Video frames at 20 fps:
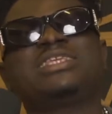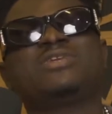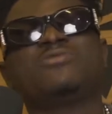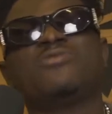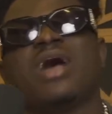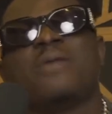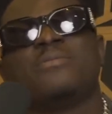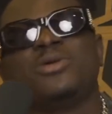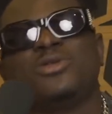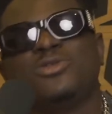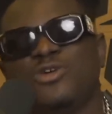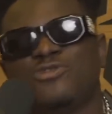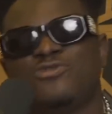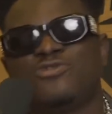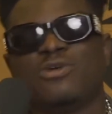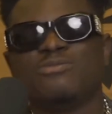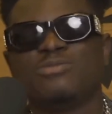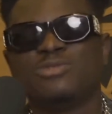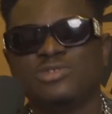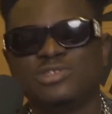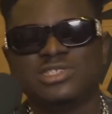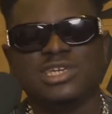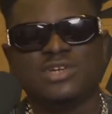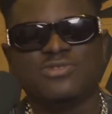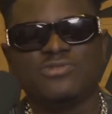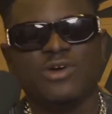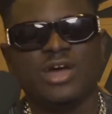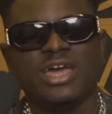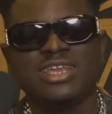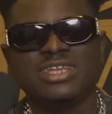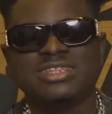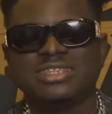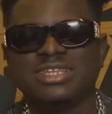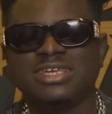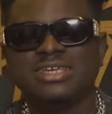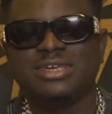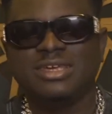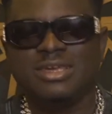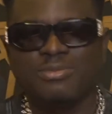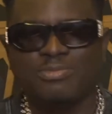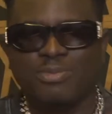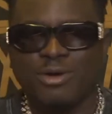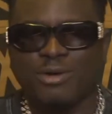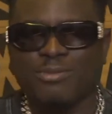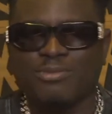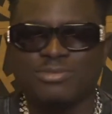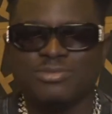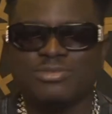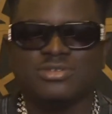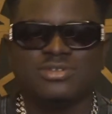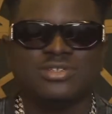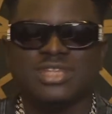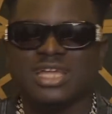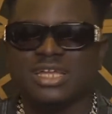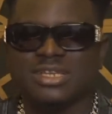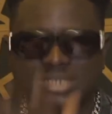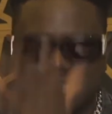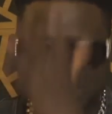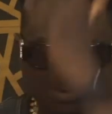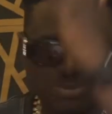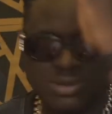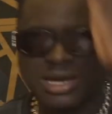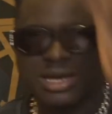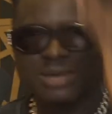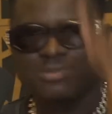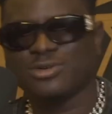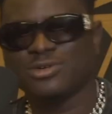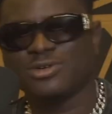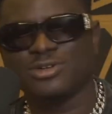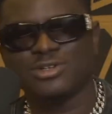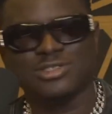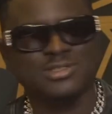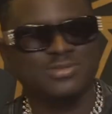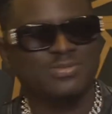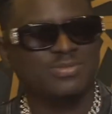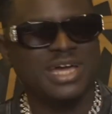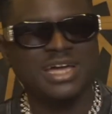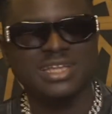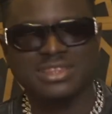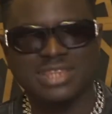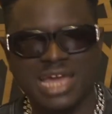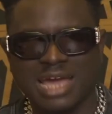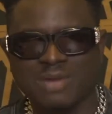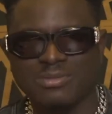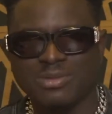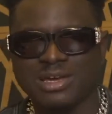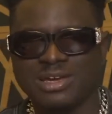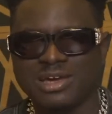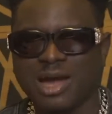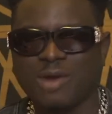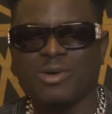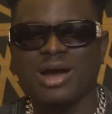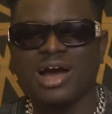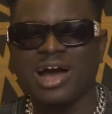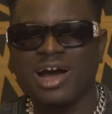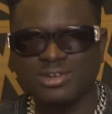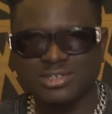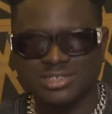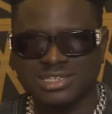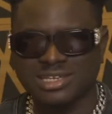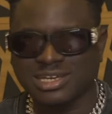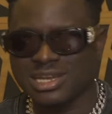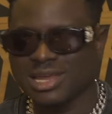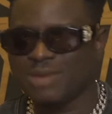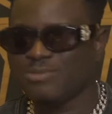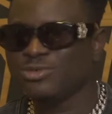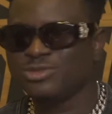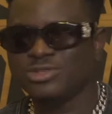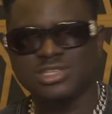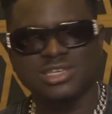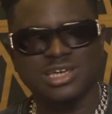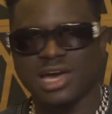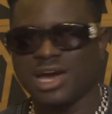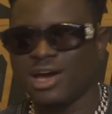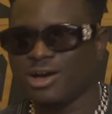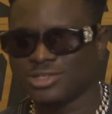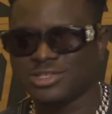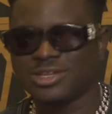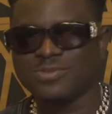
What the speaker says: we have been known for music, for anything hip hop. This man, because that time our house and a music house.